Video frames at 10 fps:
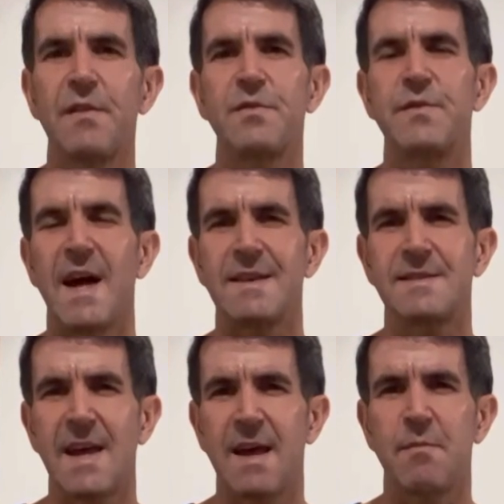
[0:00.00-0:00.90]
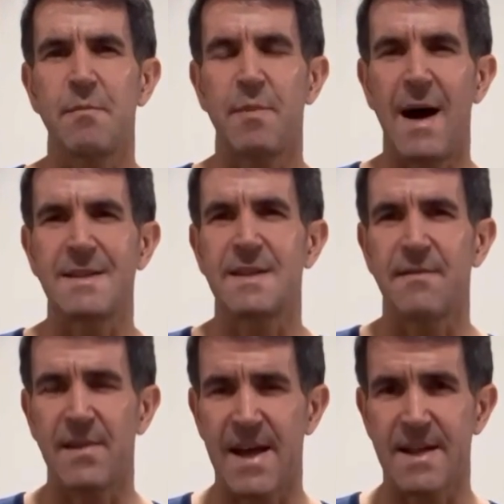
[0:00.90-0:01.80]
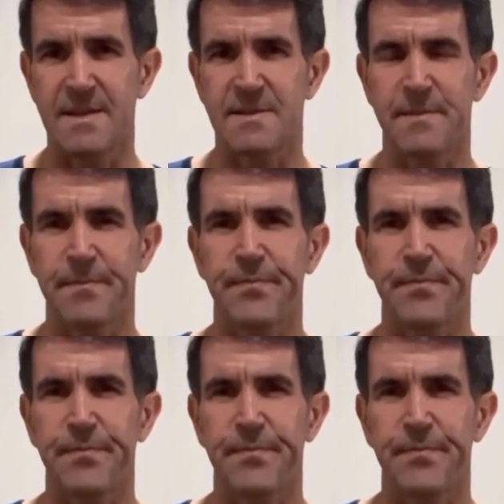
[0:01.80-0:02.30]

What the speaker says: through that same positive lens.